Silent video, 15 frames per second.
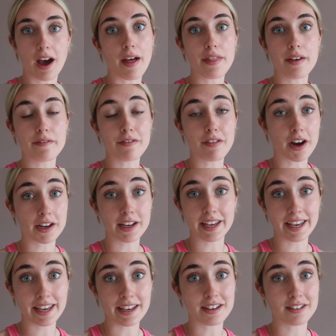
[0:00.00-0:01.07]
and then finally
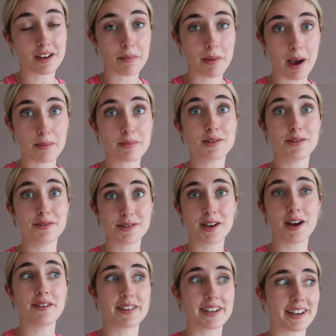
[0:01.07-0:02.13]
eat because I'm absolutely
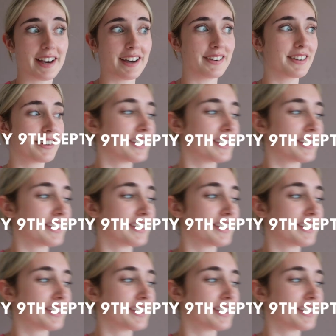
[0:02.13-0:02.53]
starving now.